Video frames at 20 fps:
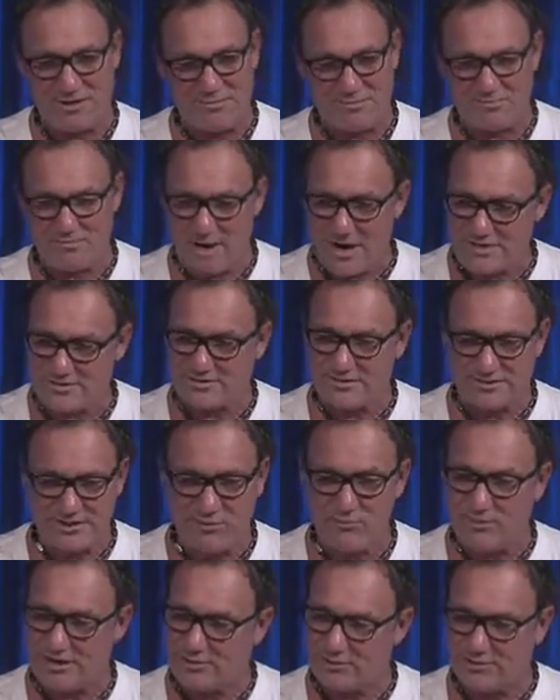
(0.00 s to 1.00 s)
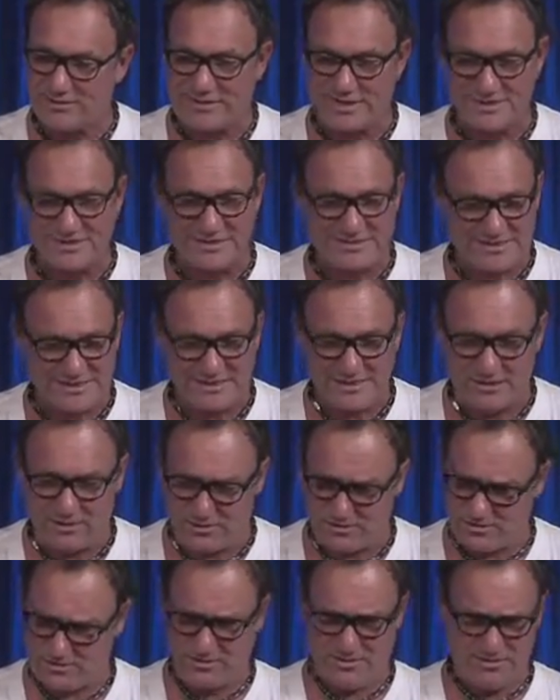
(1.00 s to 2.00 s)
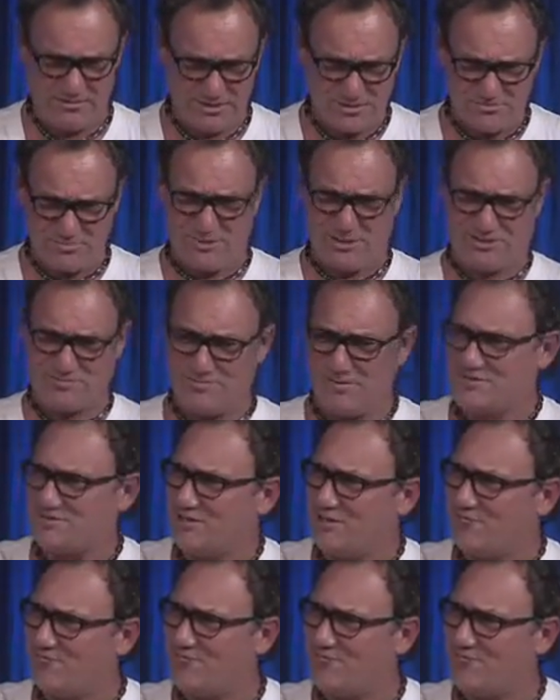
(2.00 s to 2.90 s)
And Brad Sundin, when he looked at this, he goes, "This place makes a hell of a